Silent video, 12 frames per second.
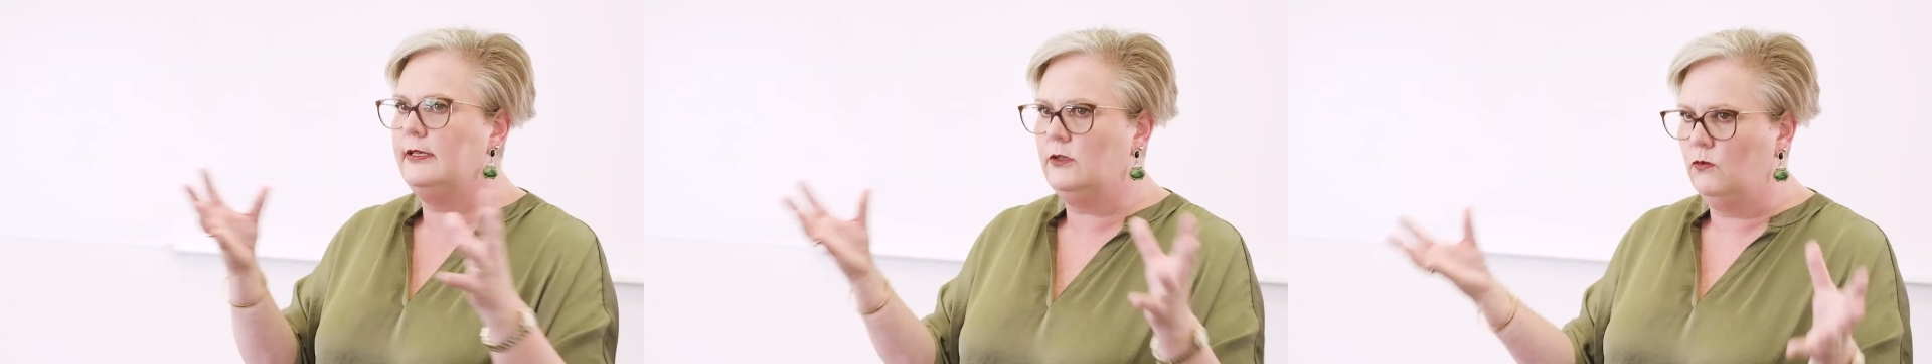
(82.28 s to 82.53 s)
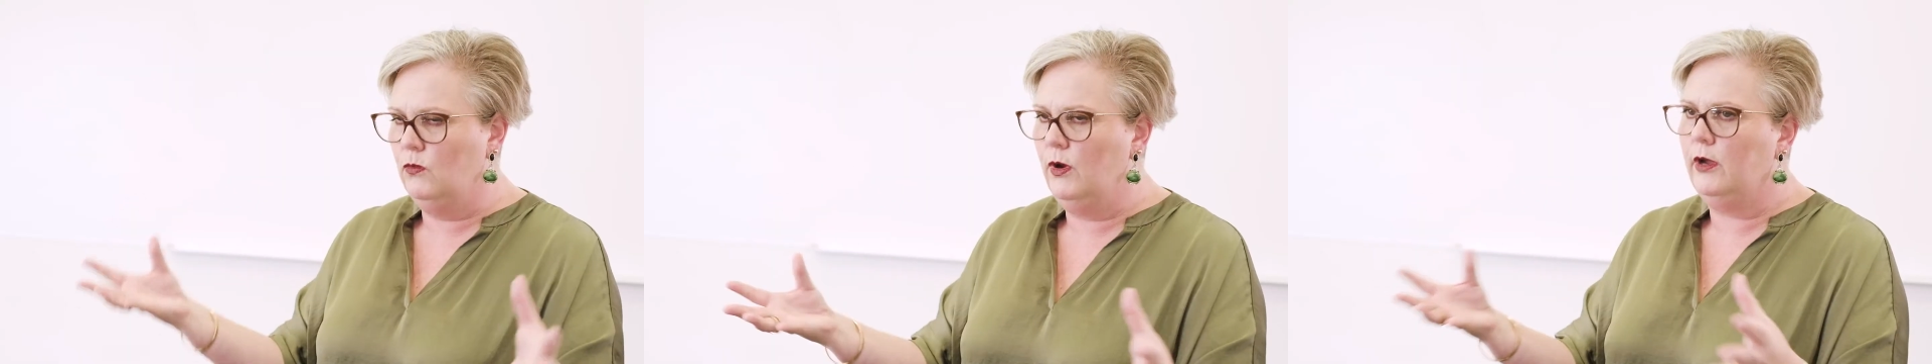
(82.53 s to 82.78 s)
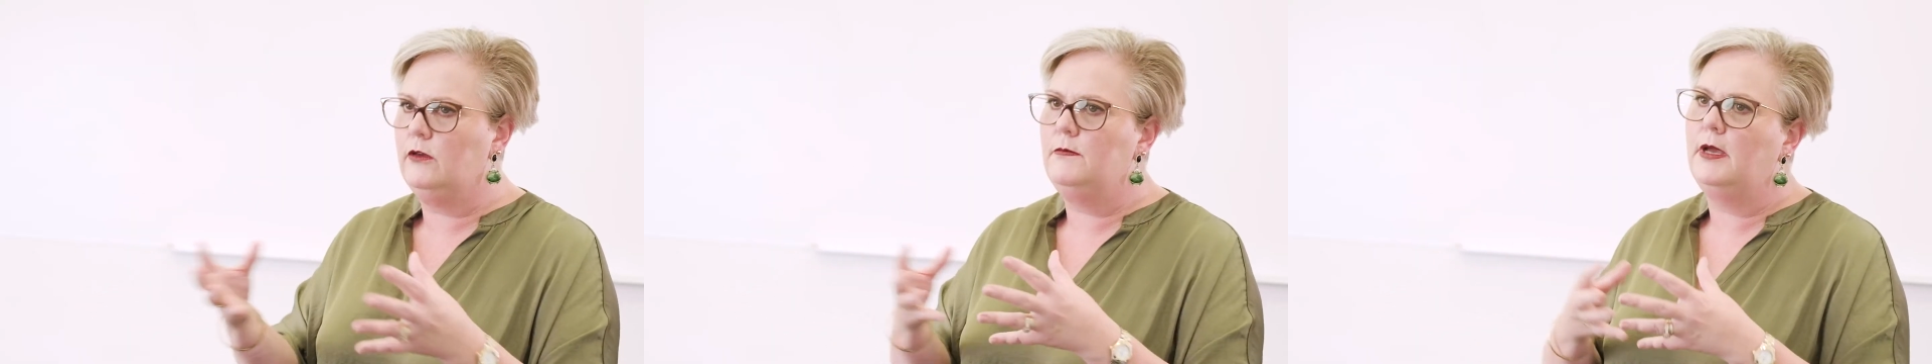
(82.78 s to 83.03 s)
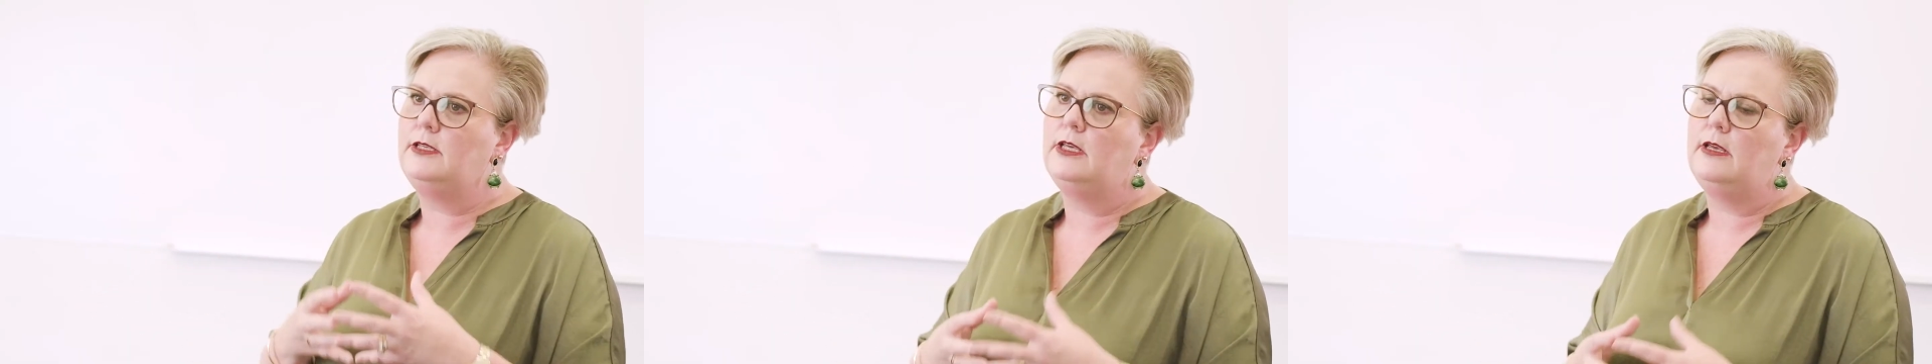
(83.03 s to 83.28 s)
and work with
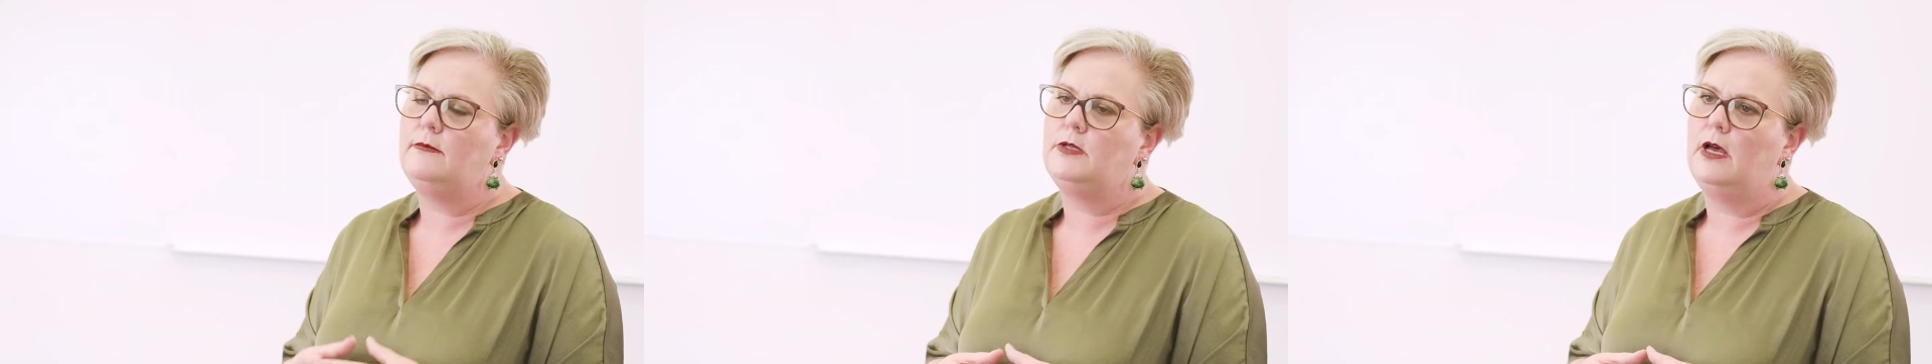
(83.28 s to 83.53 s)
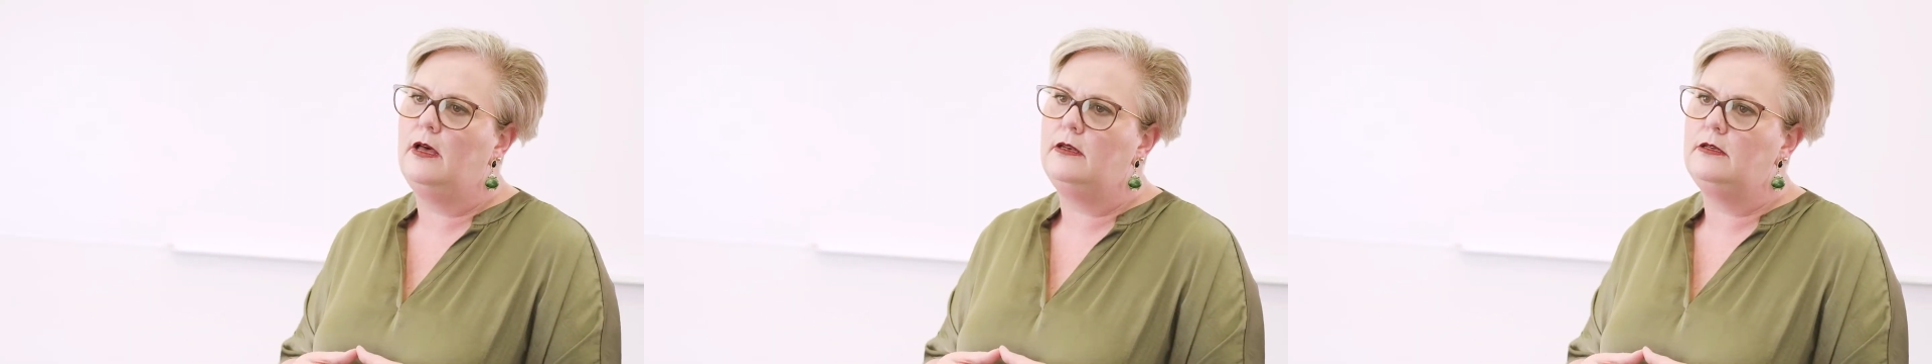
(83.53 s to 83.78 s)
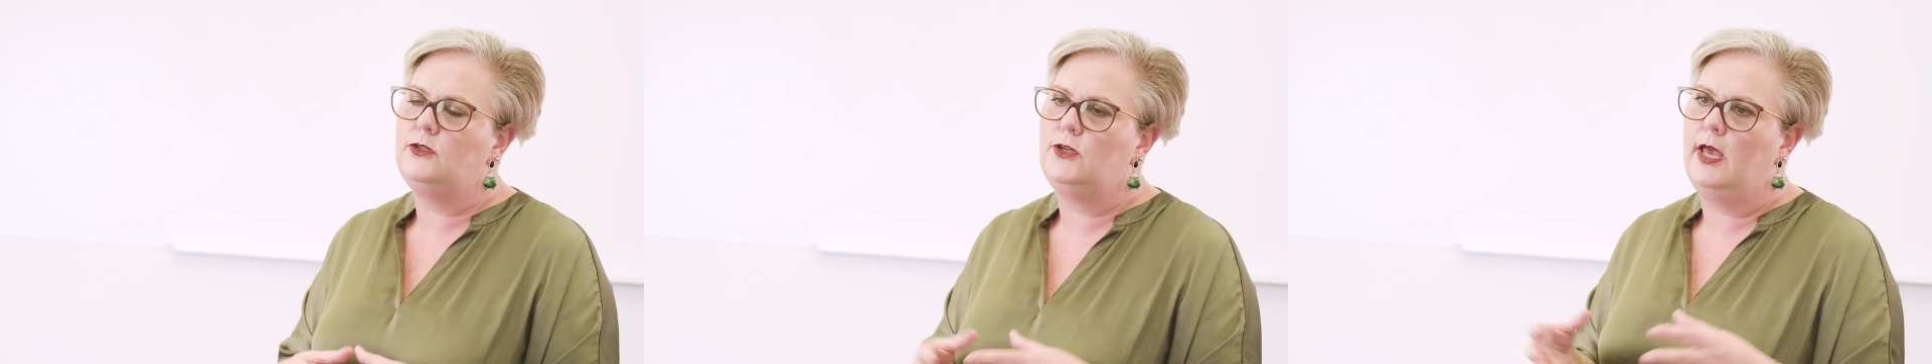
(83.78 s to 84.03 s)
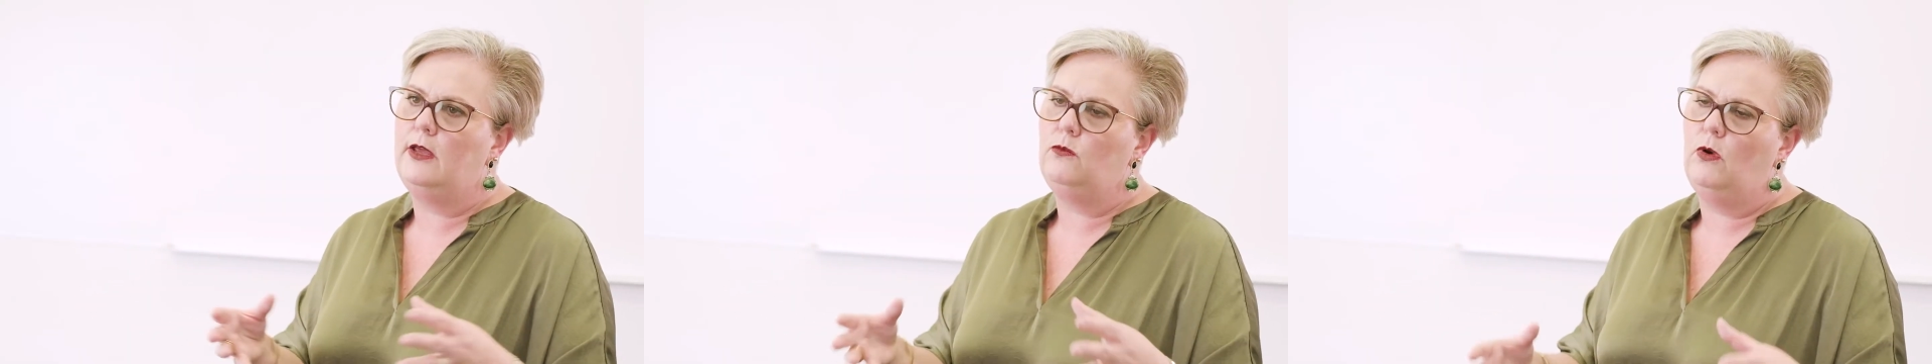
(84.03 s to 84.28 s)
my team to
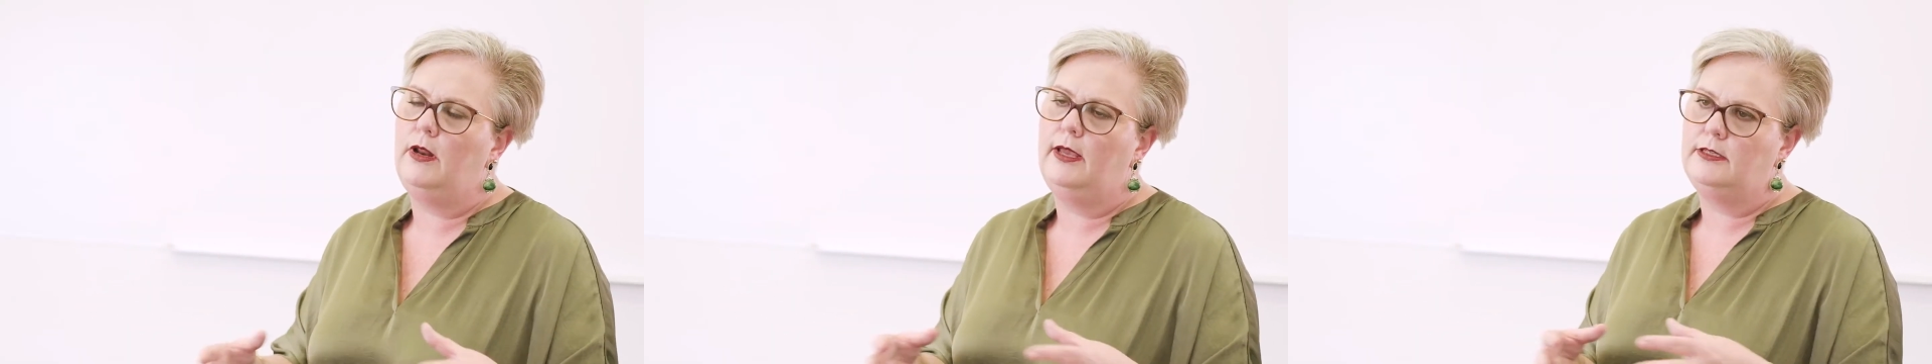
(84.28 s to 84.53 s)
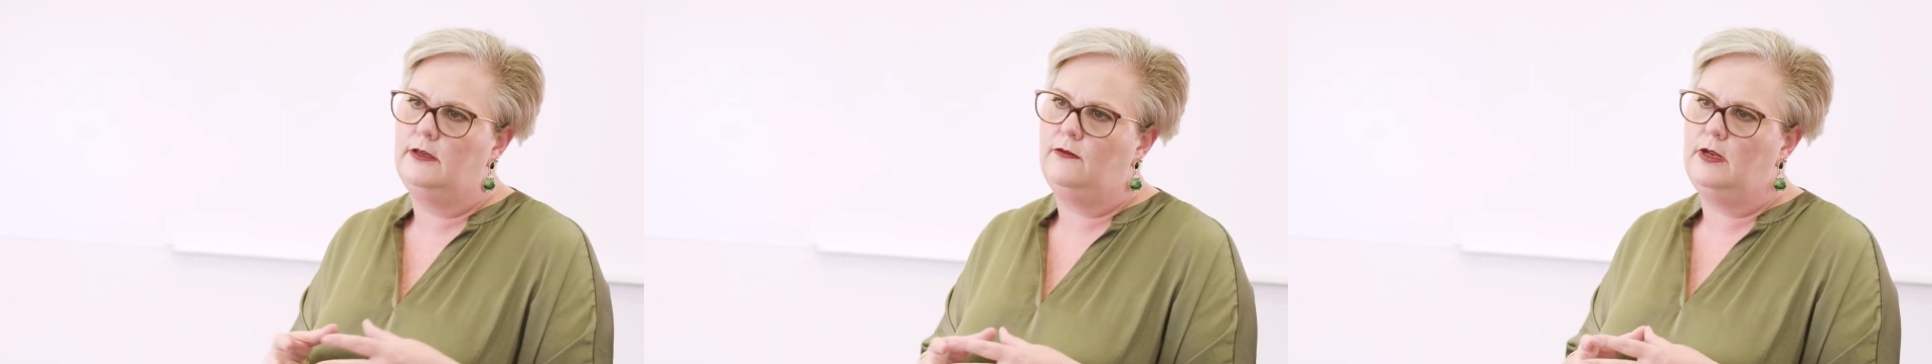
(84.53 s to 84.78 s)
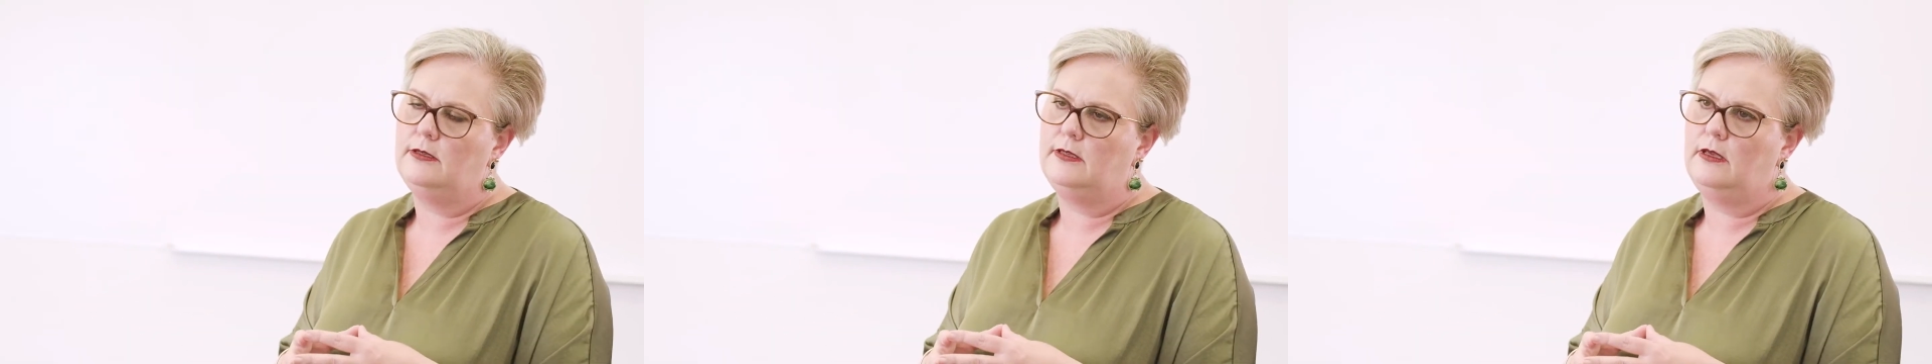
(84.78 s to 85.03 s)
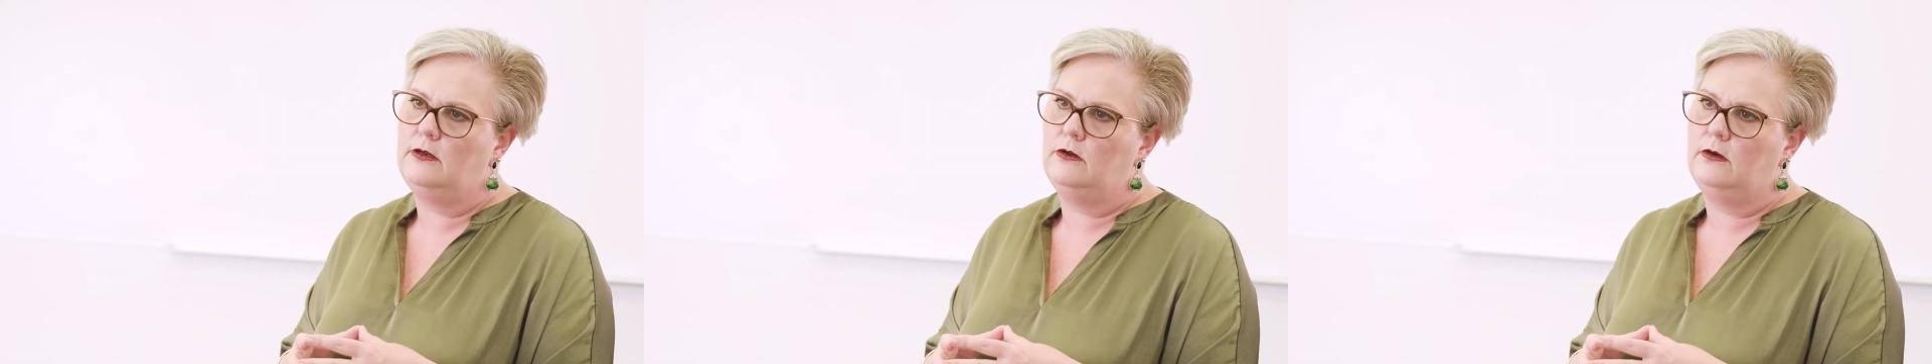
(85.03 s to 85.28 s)
understand what activities
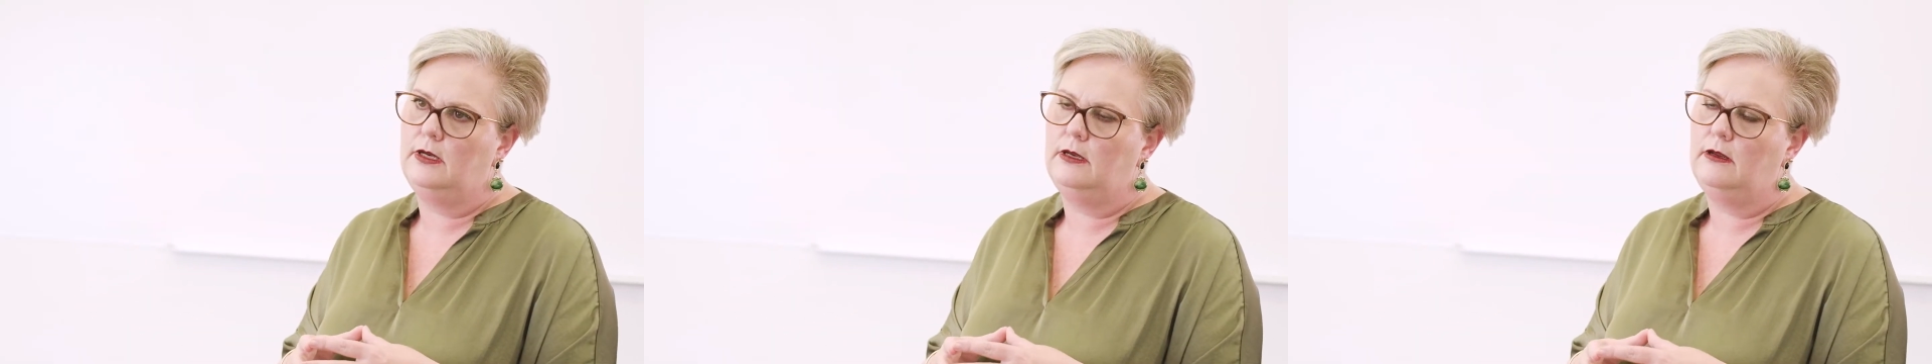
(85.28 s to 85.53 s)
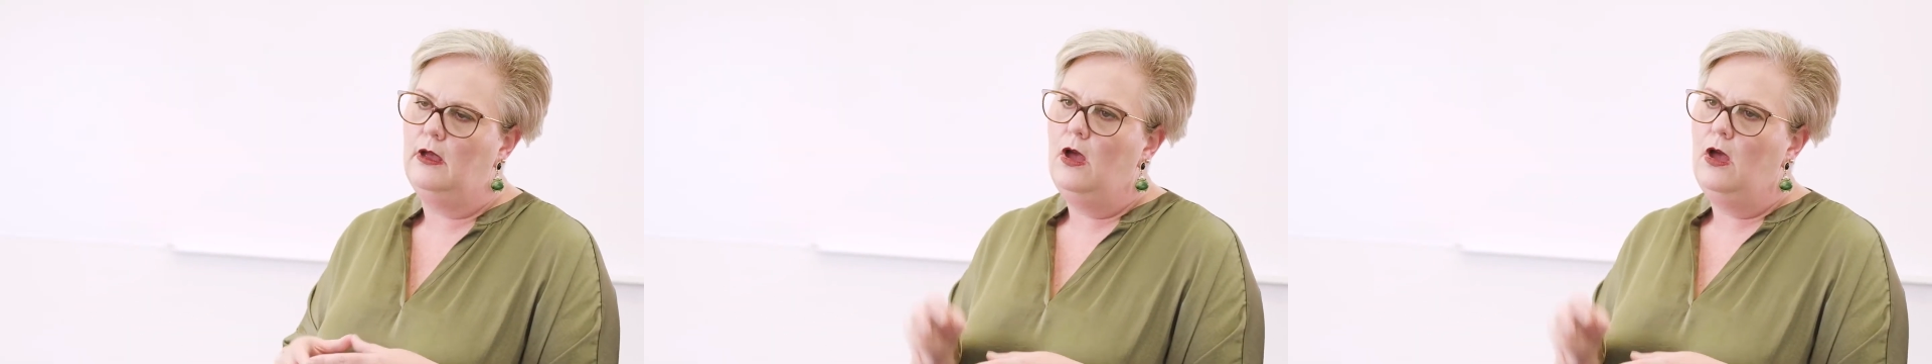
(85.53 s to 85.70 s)
they're doing,